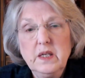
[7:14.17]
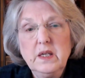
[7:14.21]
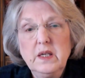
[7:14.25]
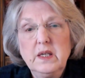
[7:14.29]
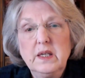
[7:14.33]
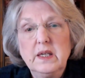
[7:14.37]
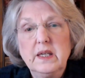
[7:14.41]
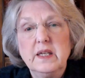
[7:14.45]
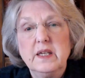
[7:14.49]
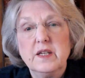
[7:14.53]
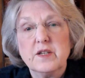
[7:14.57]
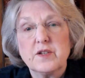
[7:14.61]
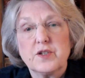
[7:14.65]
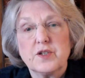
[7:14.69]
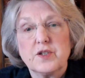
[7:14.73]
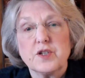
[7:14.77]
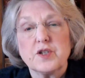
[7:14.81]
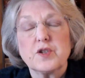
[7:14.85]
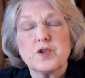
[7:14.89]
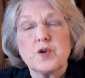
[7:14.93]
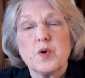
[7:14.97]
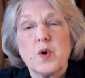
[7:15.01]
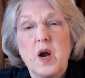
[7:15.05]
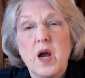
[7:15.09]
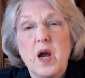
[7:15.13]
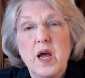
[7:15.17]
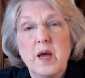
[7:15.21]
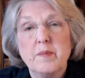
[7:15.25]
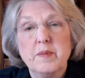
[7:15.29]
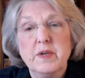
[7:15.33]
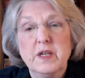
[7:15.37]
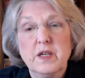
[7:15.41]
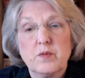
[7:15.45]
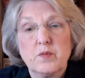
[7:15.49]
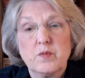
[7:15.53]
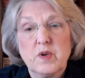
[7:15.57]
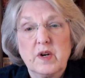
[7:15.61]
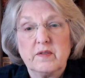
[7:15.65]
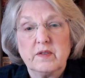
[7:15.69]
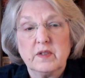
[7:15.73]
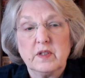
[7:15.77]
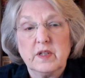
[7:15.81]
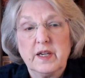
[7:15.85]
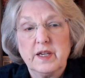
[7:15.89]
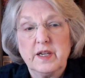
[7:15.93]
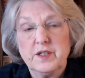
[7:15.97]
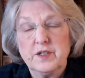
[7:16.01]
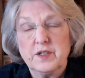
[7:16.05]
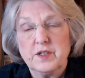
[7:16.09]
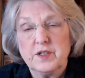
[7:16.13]
It is described in
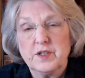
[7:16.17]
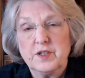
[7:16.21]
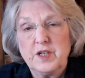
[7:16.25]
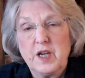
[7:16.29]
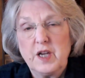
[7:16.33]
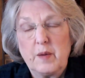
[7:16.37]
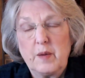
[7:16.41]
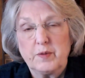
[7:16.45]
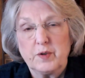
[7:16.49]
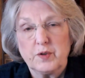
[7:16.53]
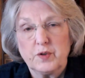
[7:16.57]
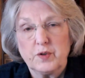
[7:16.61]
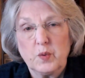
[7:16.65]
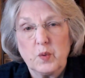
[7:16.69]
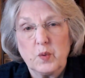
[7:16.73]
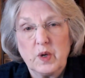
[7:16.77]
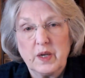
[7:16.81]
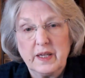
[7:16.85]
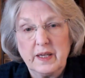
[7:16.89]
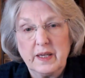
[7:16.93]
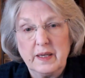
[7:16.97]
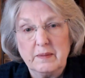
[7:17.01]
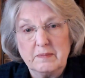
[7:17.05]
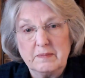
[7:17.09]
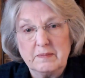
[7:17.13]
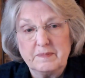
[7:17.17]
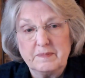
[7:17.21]
Revelation chapter 20.